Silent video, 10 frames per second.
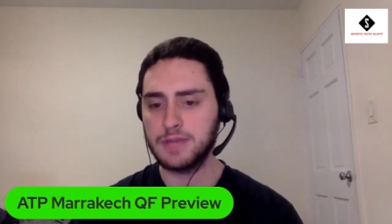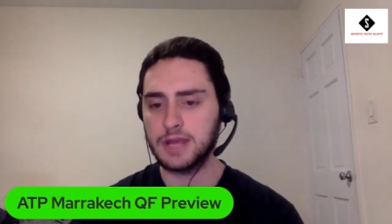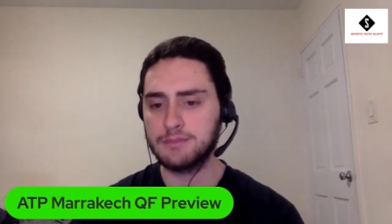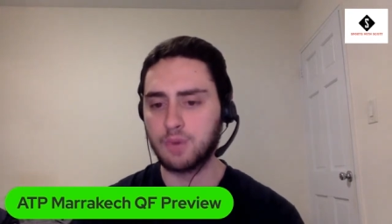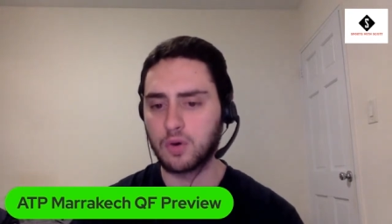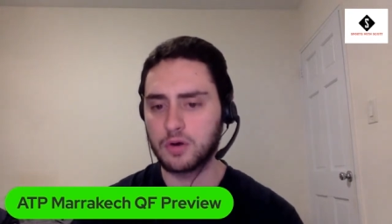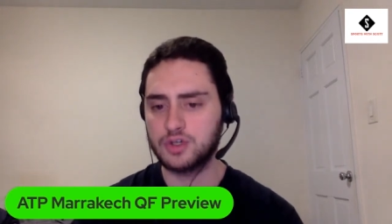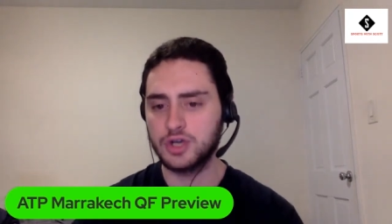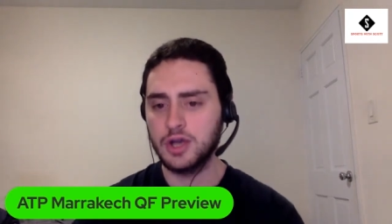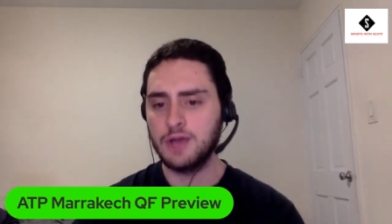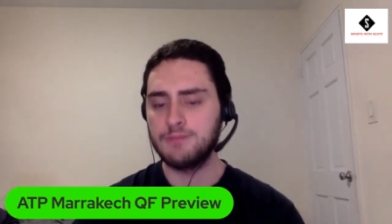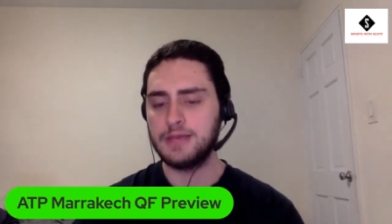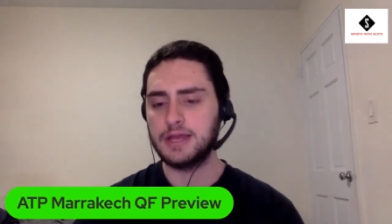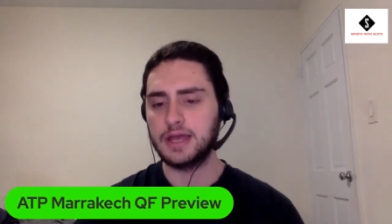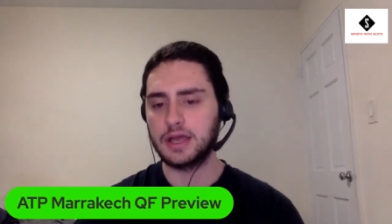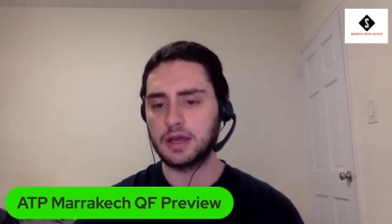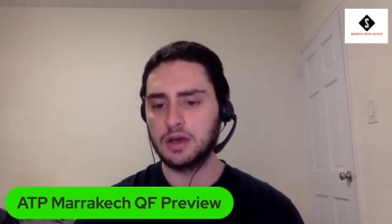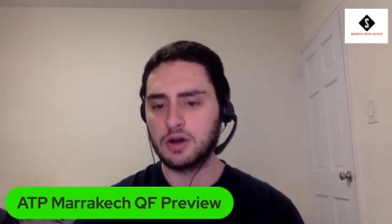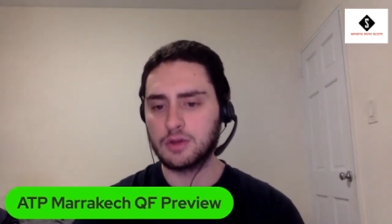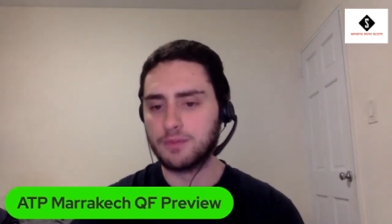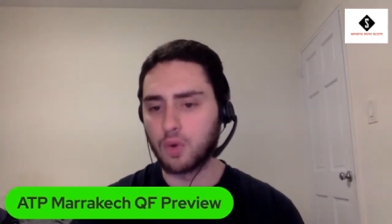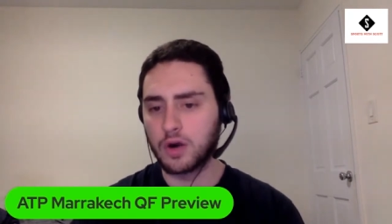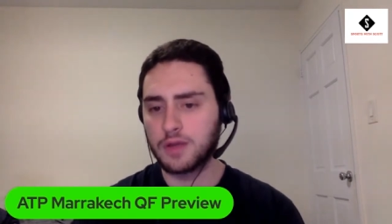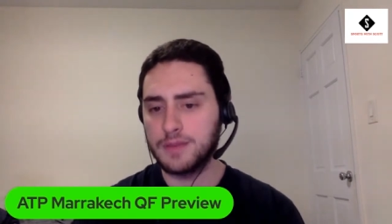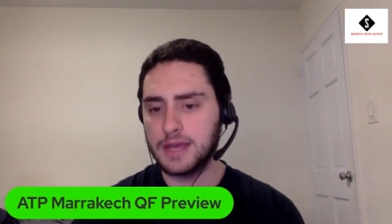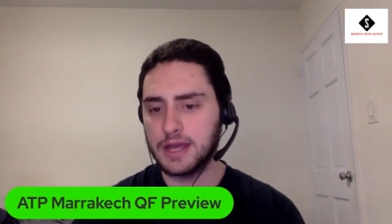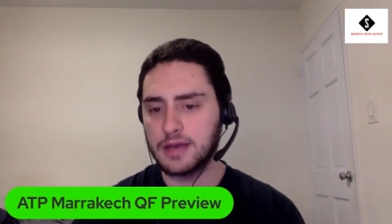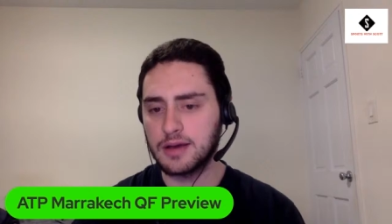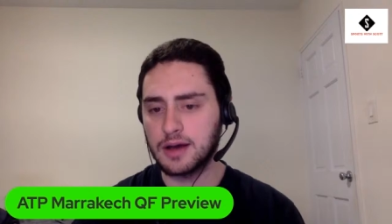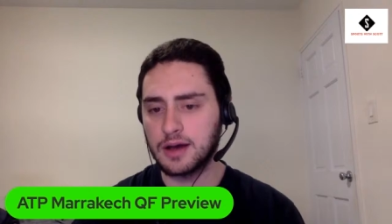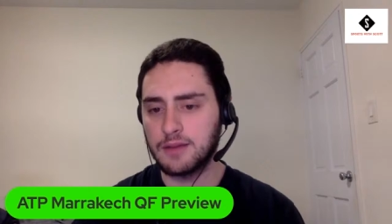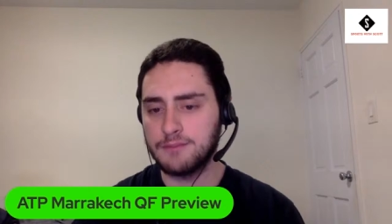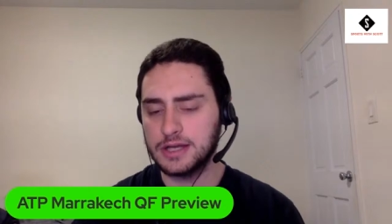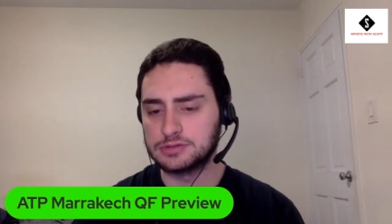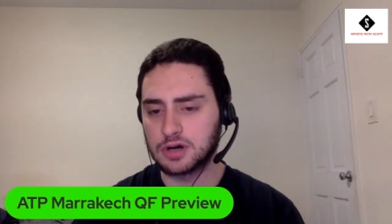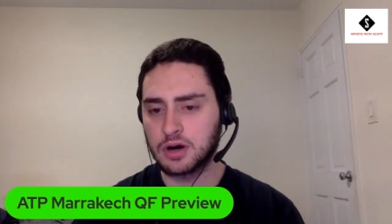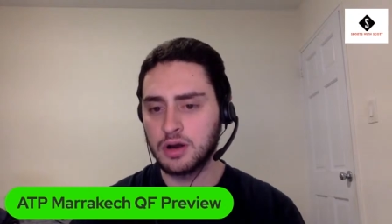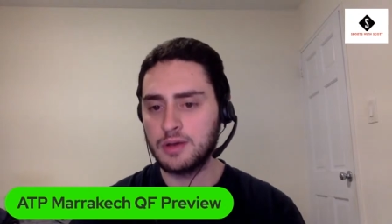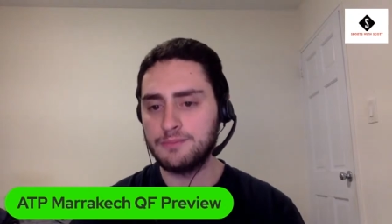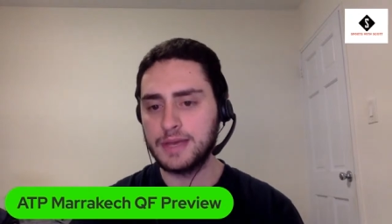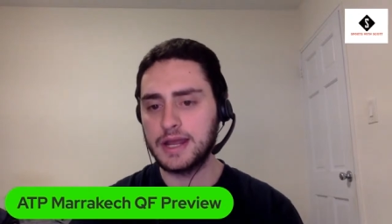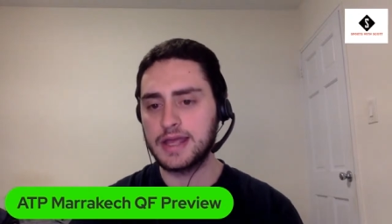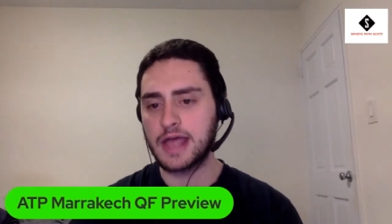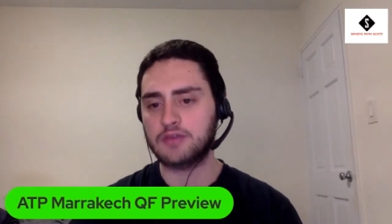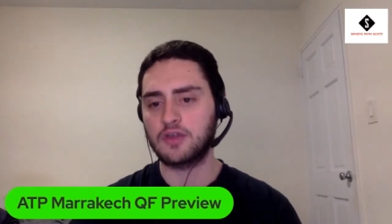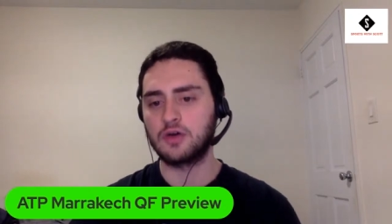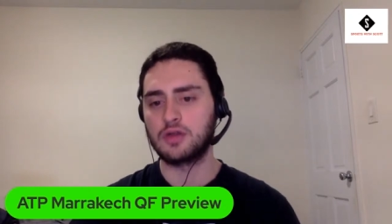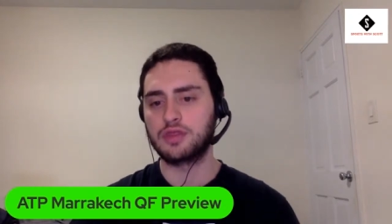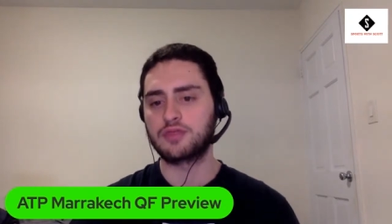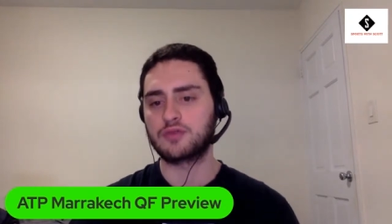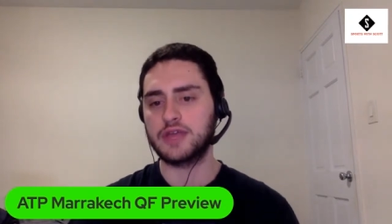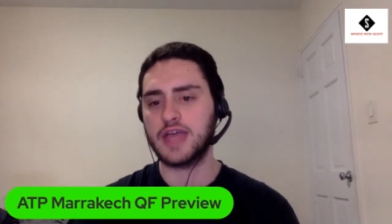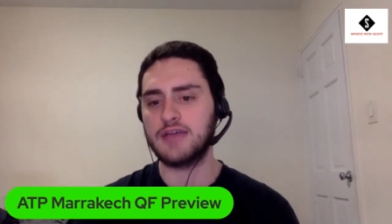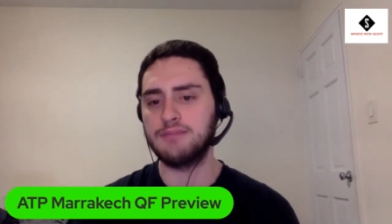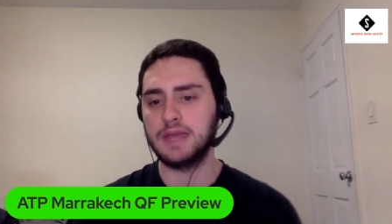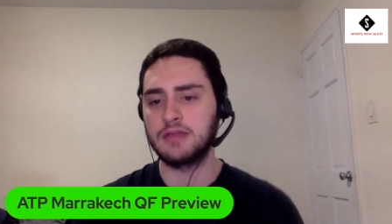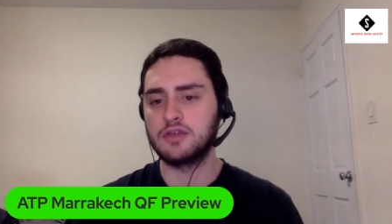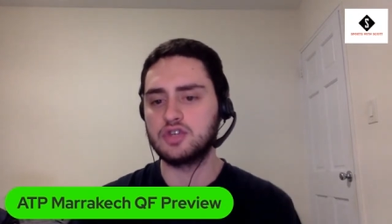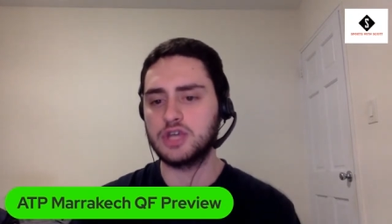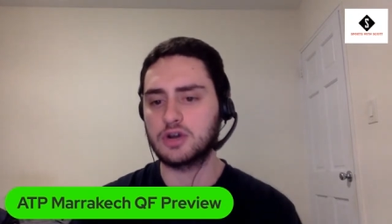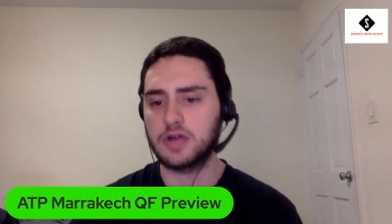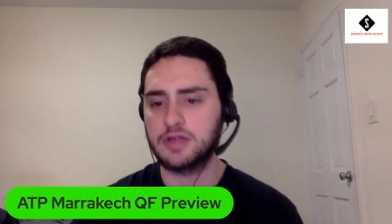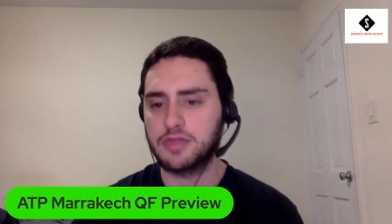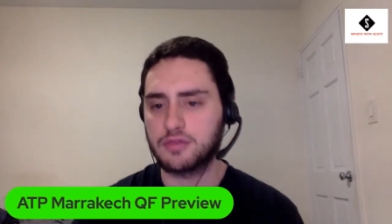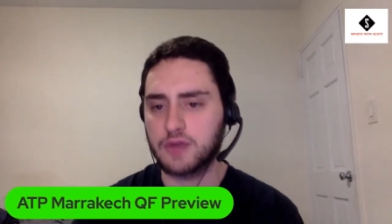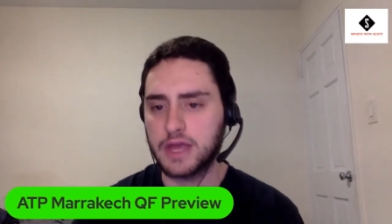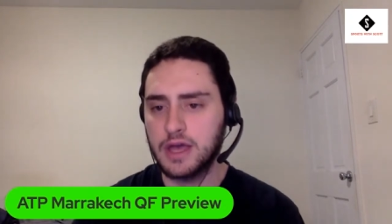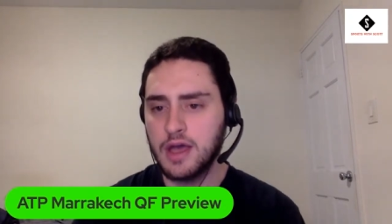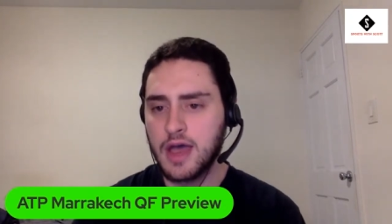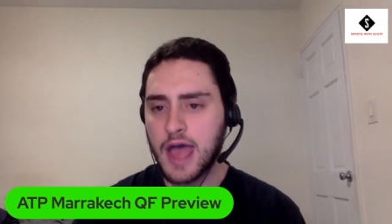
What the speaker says: beating Borg, beating Miedler, beating Gaston in 3, and beating De Geer in 3.